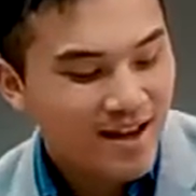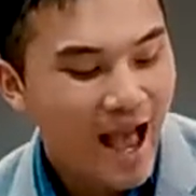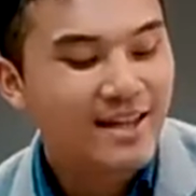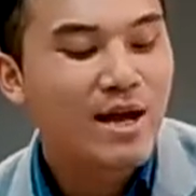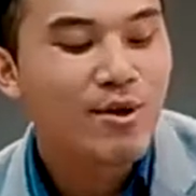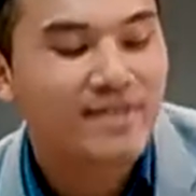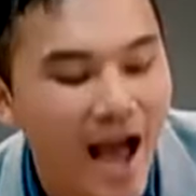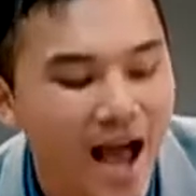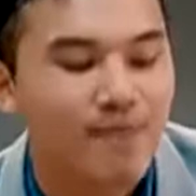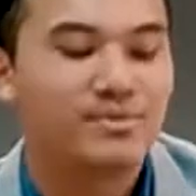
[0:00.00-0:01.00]
And there were
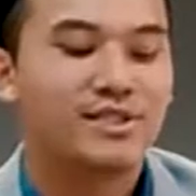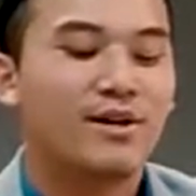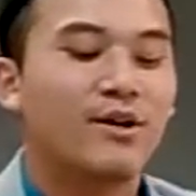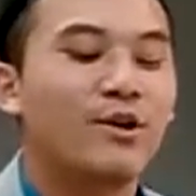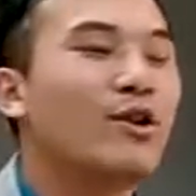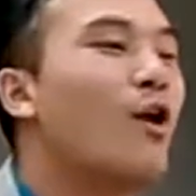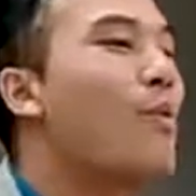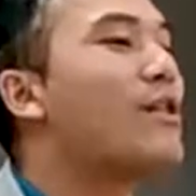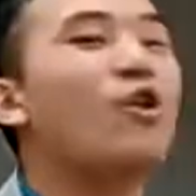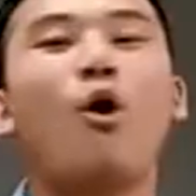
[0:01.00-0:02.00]
times, you know,
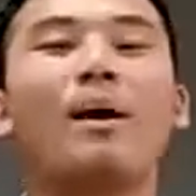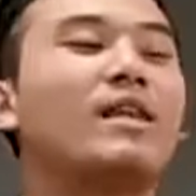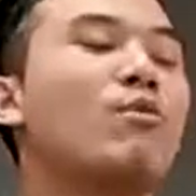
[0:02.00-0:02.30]
when nobody